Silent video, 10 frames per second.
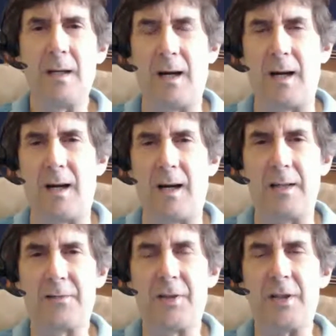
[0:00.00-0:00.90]

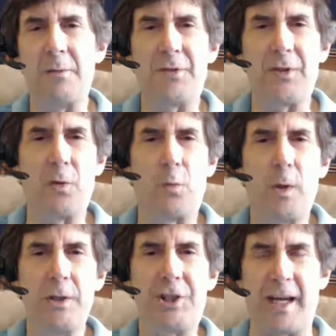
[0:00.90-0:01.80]
took him to the
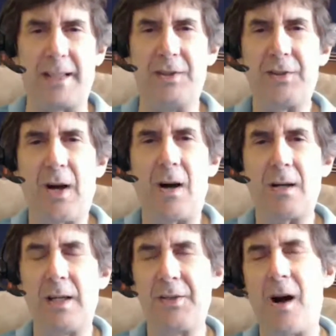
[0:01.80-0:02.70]
woodshed and
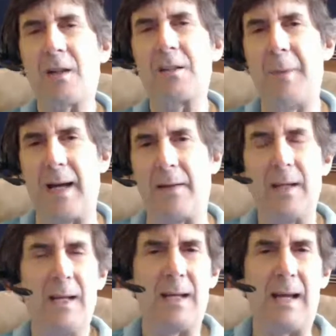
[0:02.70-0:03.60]
talked about
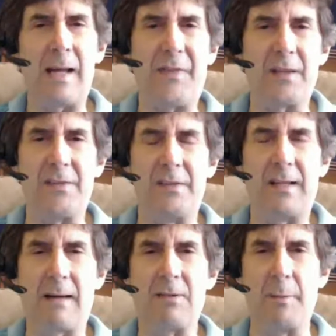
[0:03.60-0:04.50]
ethics
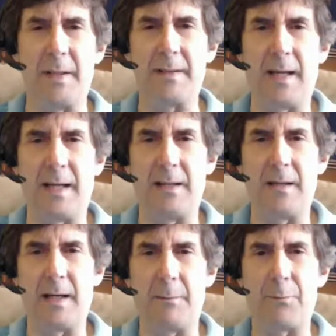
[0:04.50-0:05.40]
in government
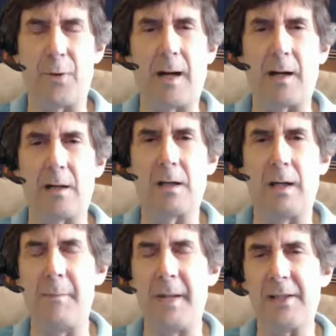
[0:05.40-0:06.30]
and prior
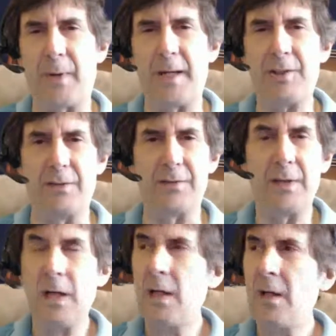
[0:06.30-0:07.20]
administrations.